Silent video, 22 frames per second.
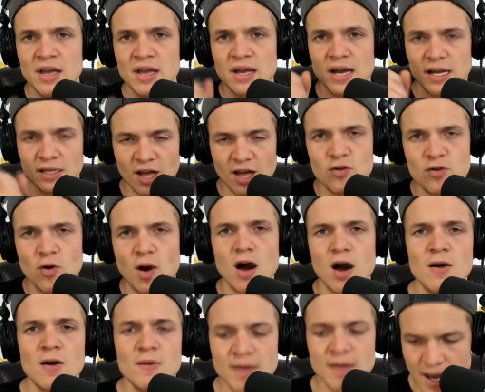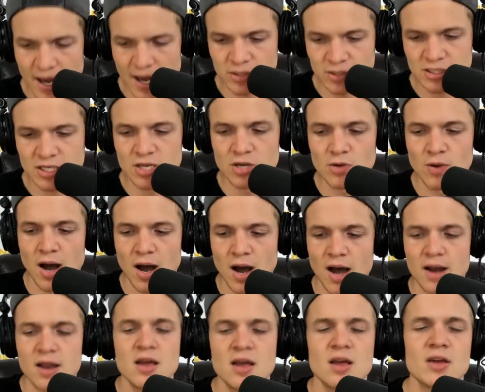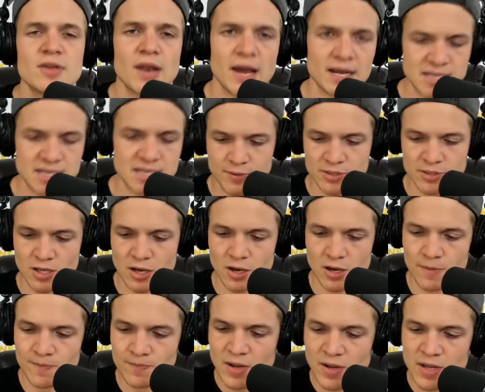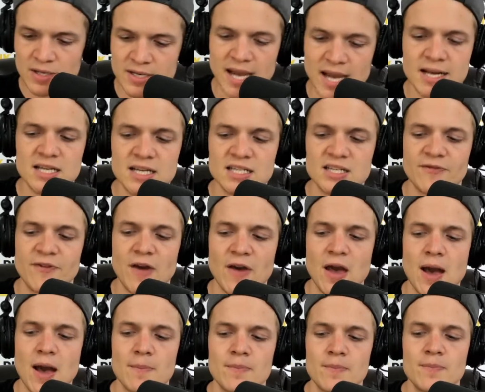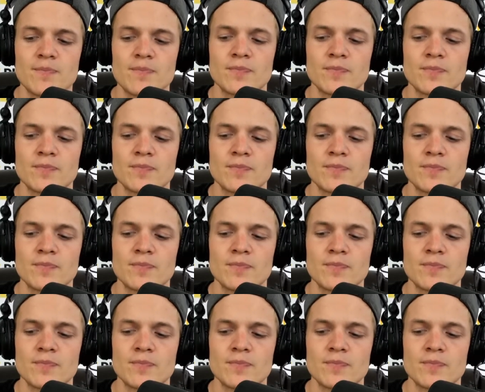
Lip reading: I love you all, and I will see you on the next episode. Take it easy, fam.